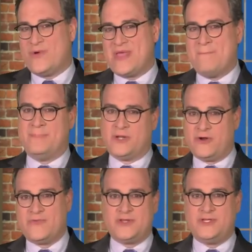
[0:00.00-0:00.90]
where they
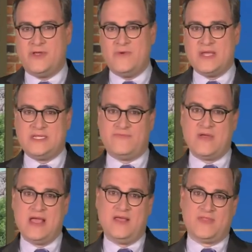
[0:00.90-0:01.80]
blur the two as if
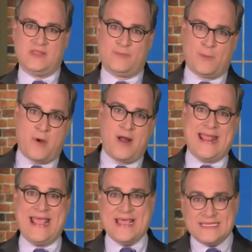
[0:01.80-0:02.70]
the Liberal
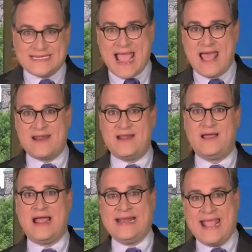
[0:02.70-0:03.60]
Party is
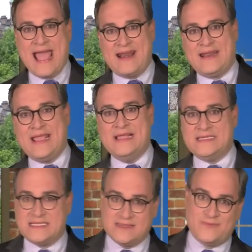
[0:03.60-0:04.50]
Canada and Canada
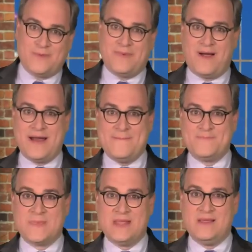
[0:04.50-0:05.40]
is the Liberal Party.
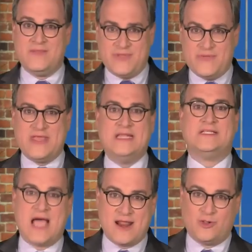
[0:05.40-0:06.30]
They're the
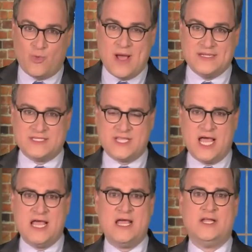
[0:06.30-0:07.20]
entitled ones,
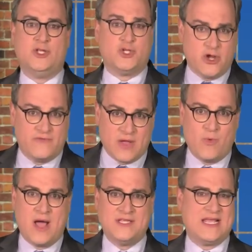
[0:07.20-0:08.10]
the deserving ones,